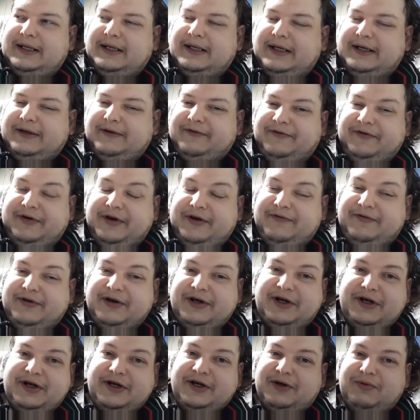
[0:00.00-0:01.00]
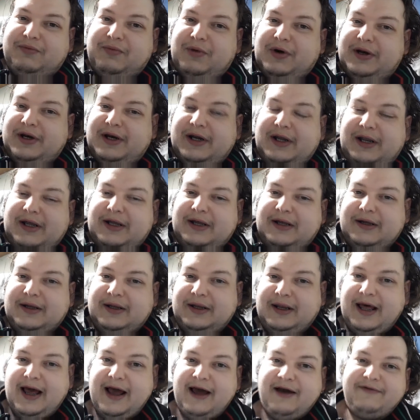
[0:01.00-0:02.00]
If you're just wanting to
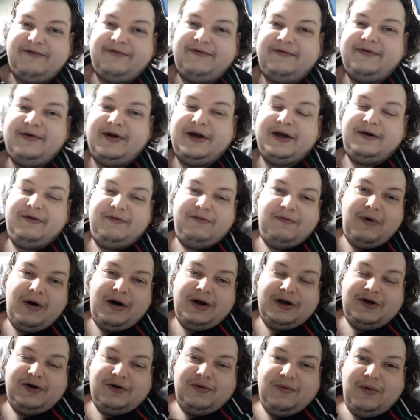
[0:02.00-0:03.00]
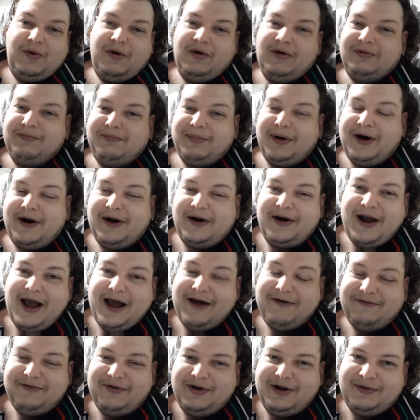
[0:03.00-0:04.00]
laugh and watch the world burn,
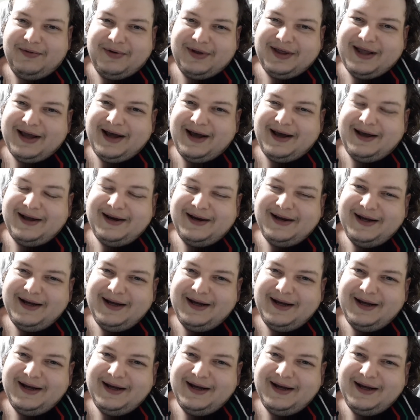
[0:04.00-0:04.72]
have fun with that.